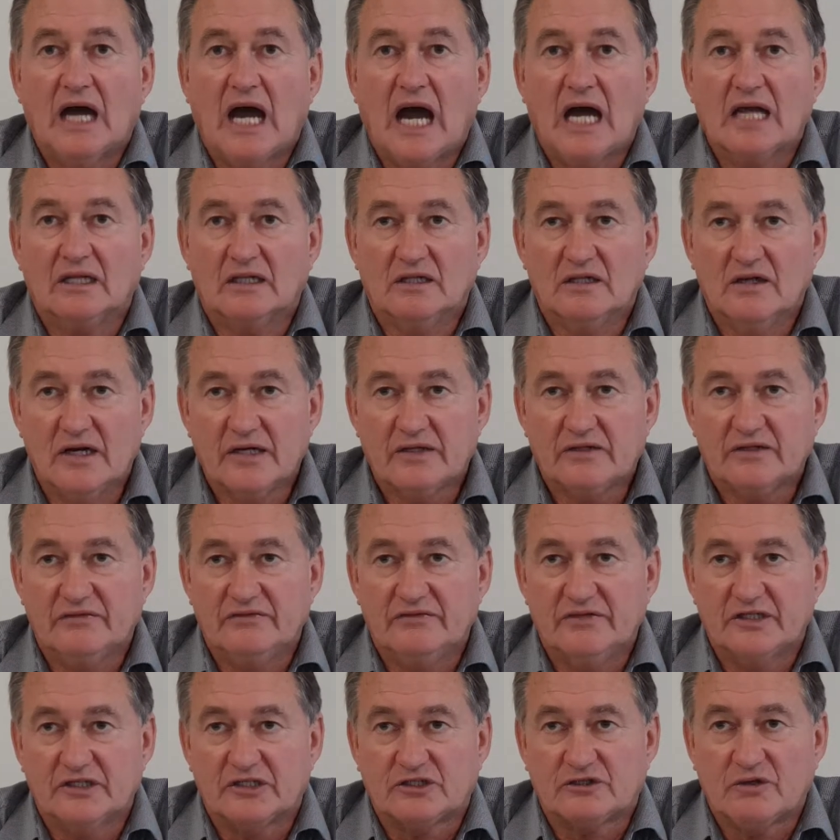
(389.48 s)
Unlike the
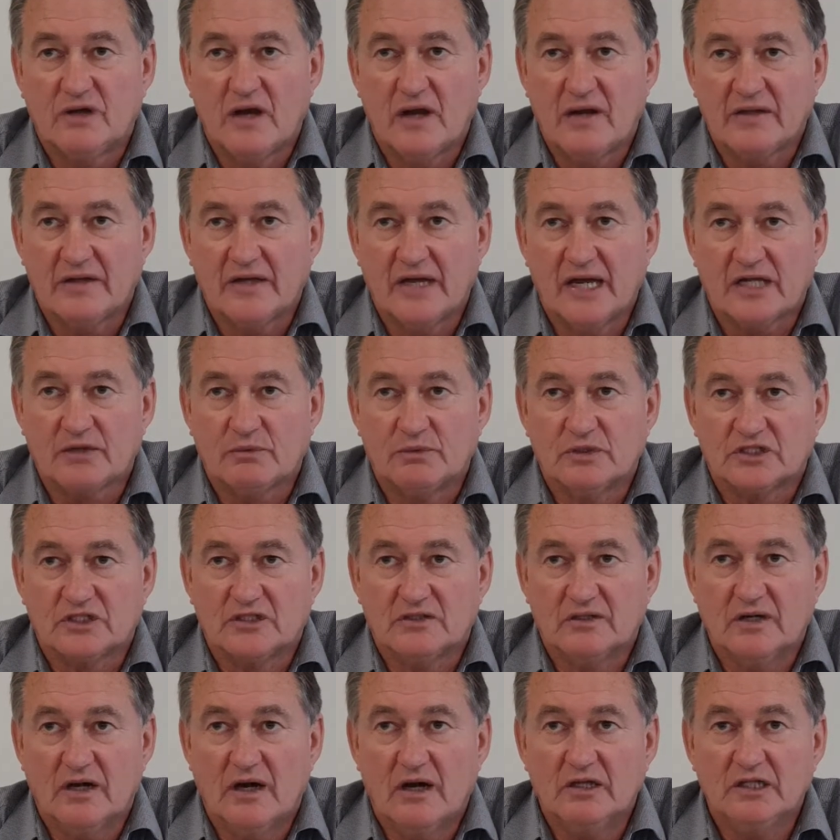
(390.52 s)
Fair Trading Act, which
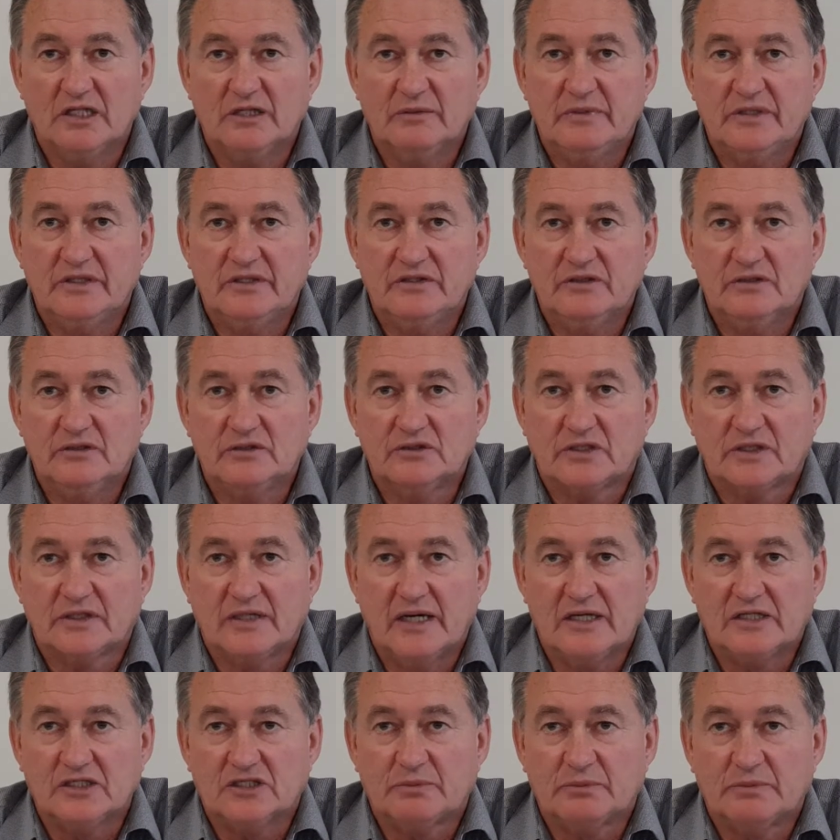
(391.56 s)
can only be used
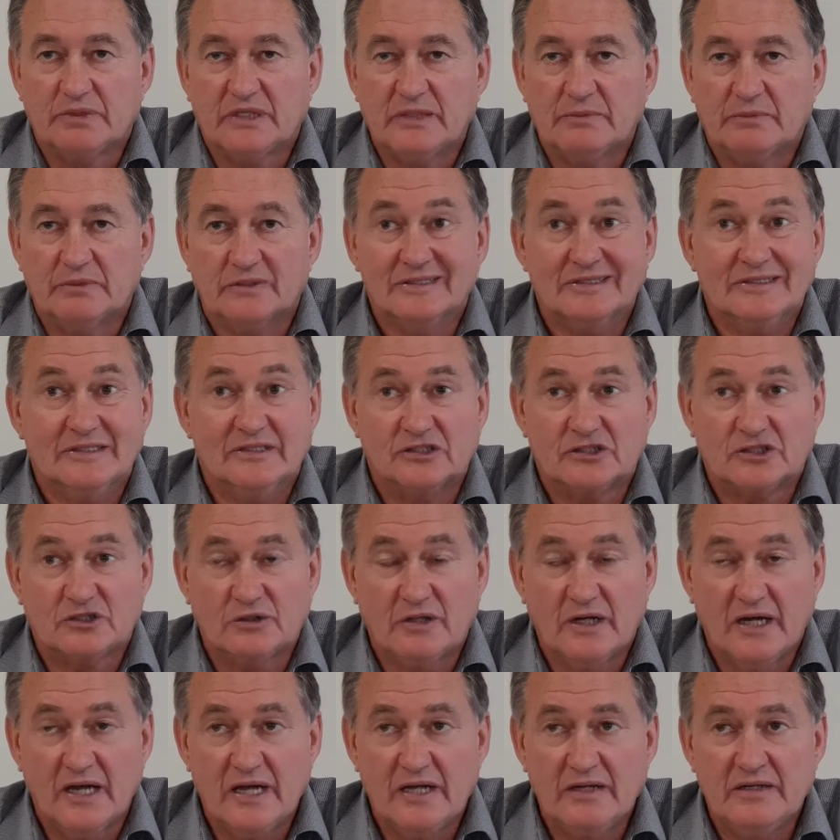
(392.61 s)
against people in
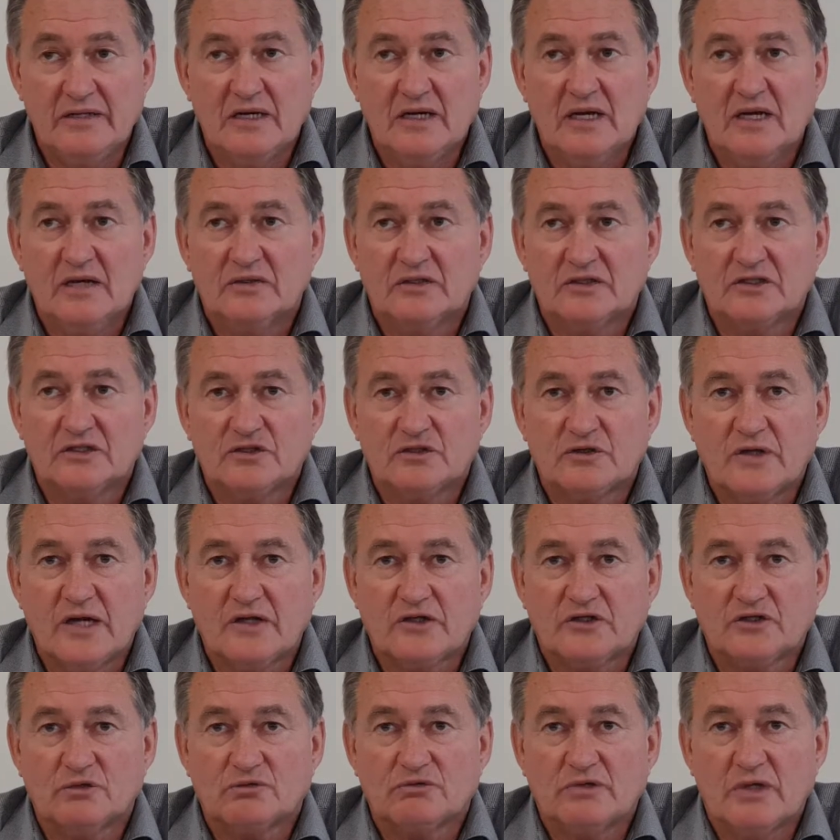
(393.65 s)
trade, the
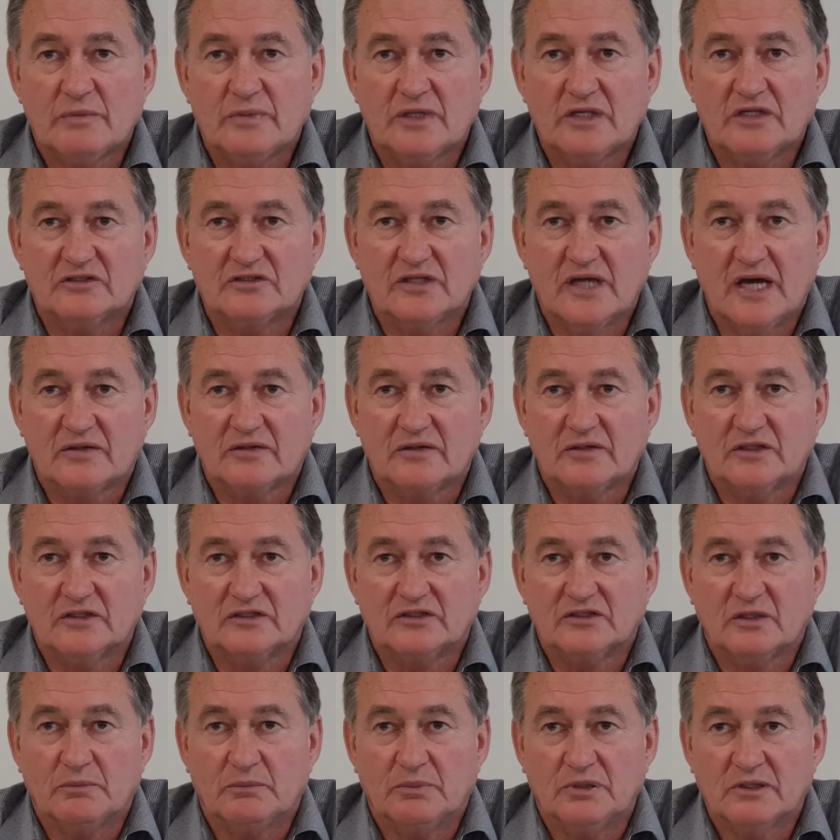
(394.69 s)
Contractual Remedies Act is
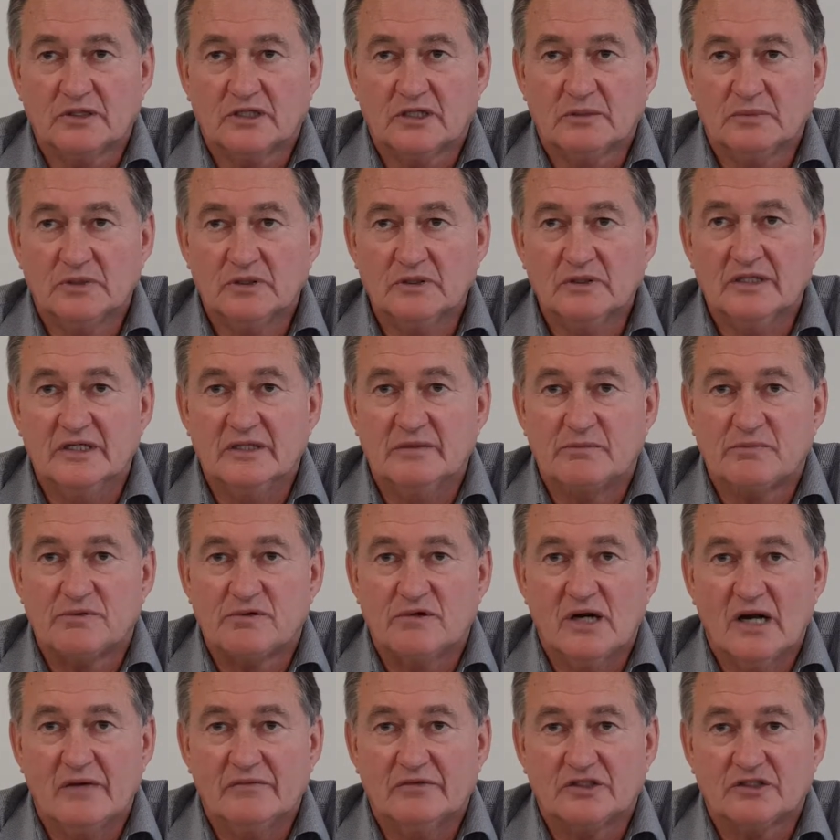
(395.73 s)
applicable in
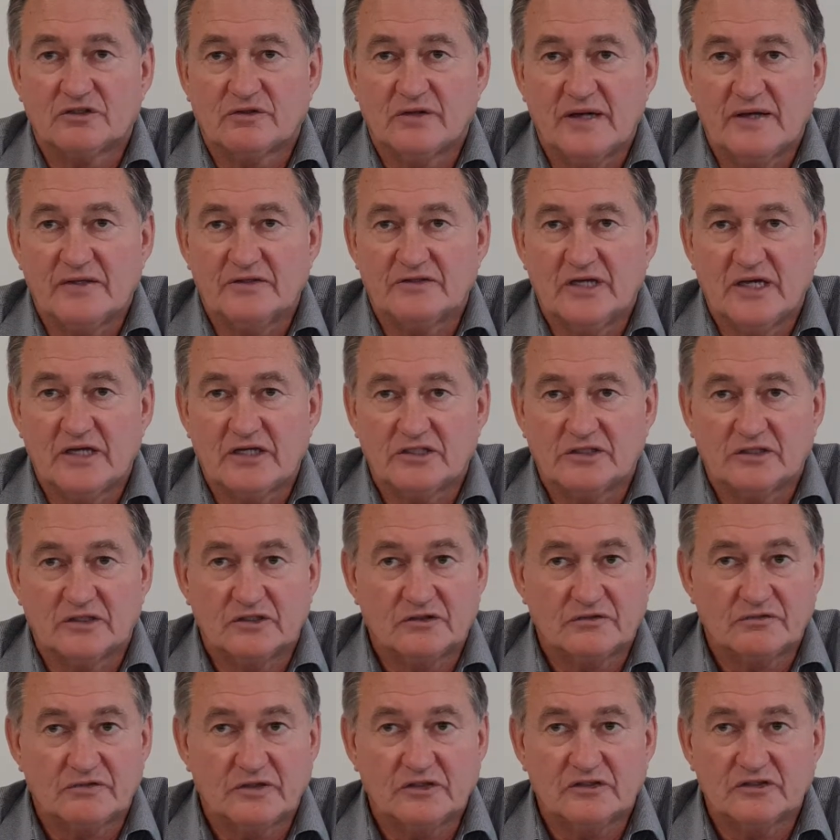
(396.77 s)
private transactions,
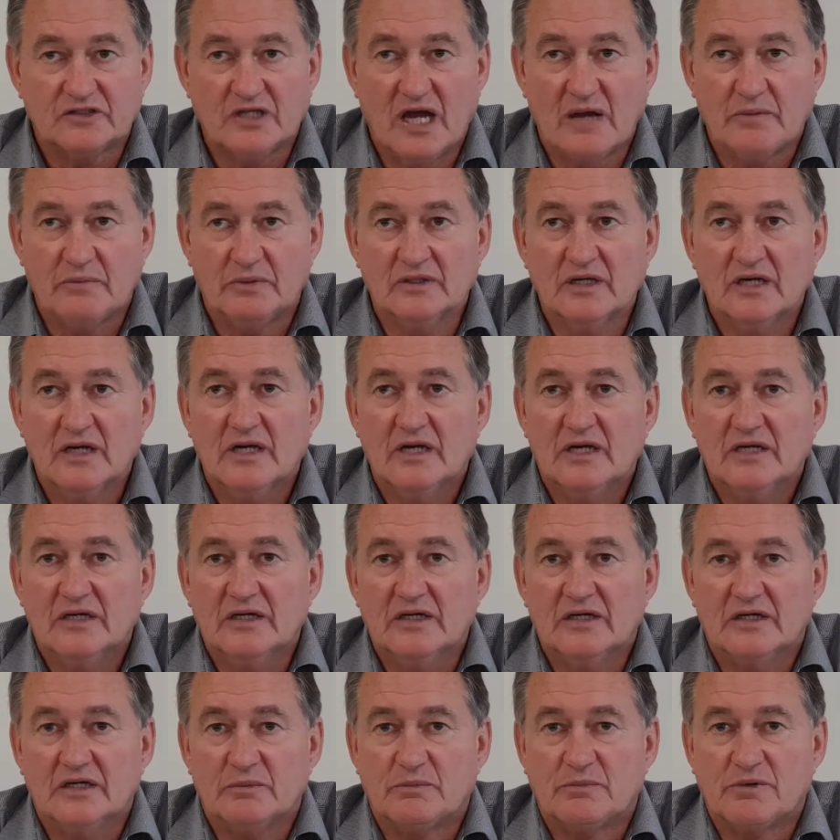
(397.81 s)
for example,
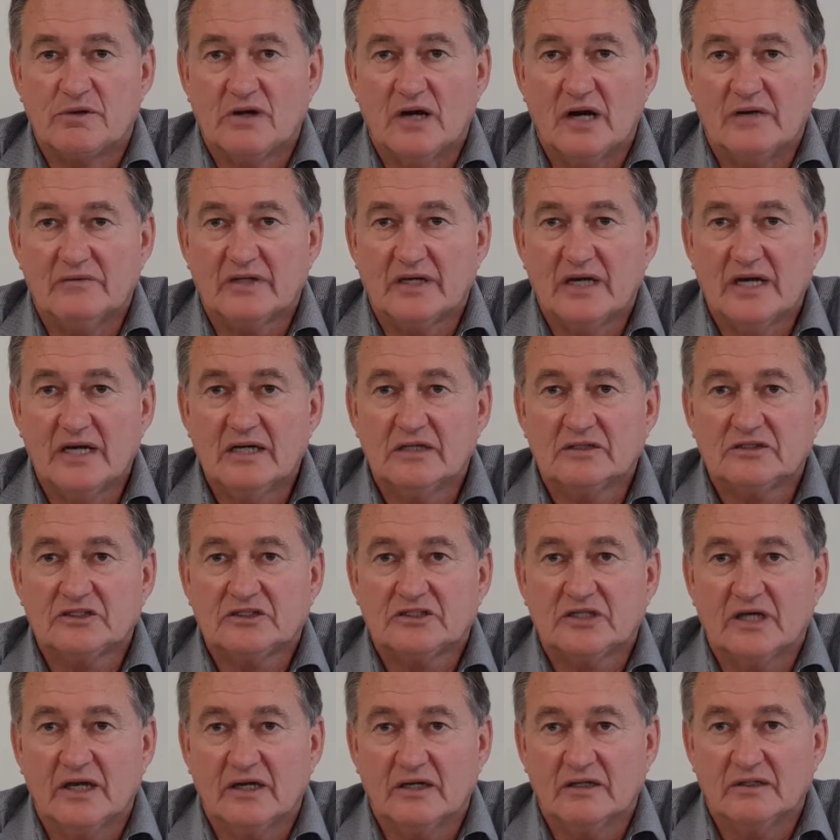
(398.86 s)
in a private house
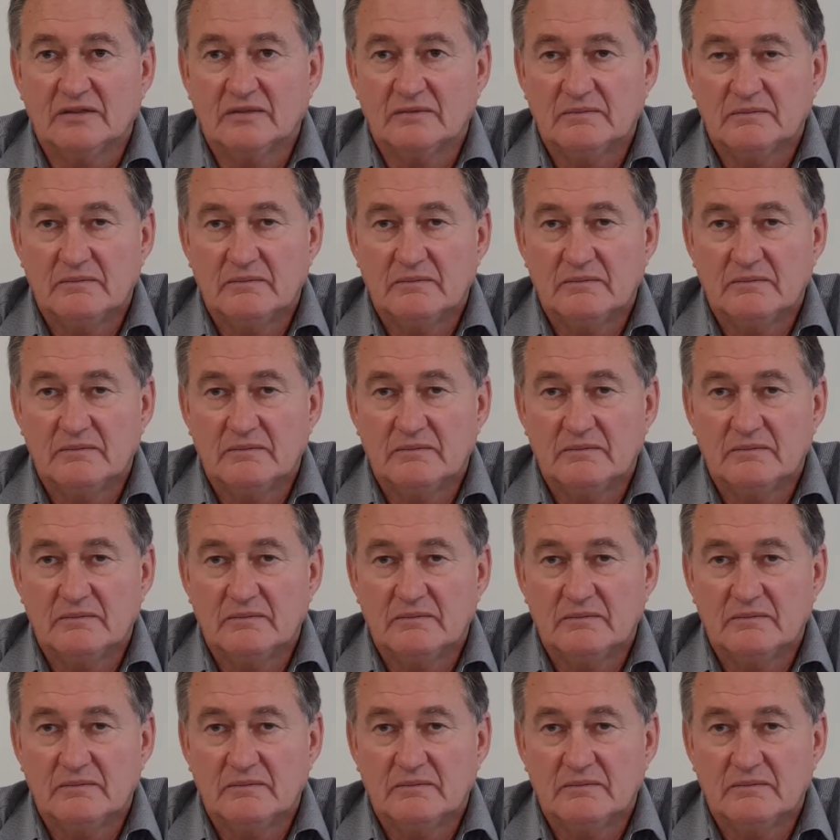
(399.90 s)
sale.